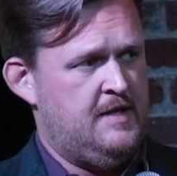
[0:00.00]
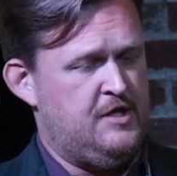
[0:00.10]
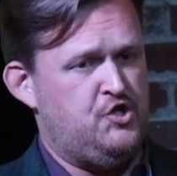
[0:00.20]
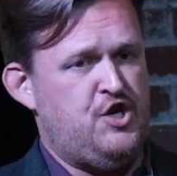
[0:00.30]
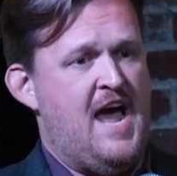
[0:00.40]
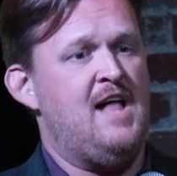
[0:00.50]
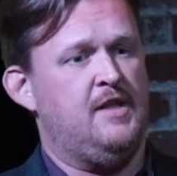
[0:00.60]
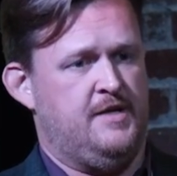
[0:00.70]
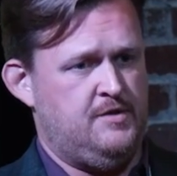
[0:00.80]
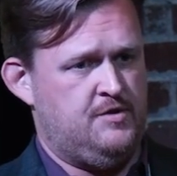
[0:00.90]
The
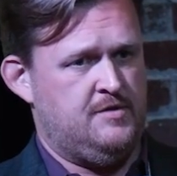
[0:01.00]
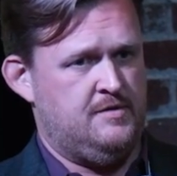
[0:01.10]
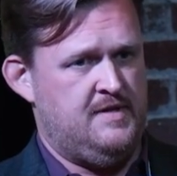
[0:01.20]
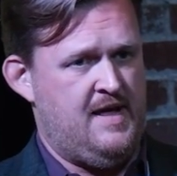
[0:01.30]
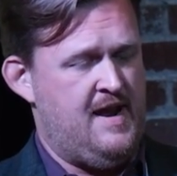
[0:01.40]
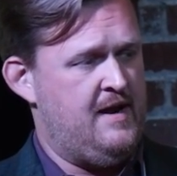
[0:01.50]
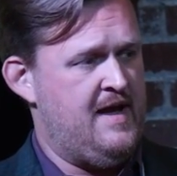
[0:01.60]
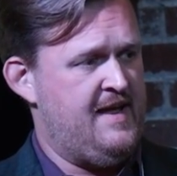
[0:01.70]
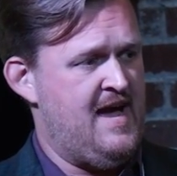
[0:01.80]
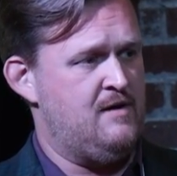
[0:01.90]
challenge that I
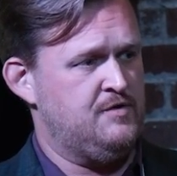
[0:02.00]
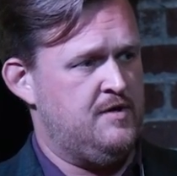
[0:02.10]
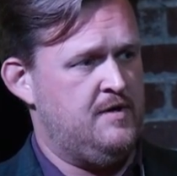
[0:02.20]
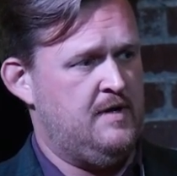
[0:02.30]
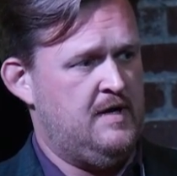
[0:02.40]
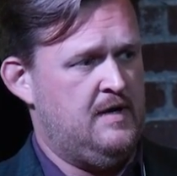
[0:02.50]
encountered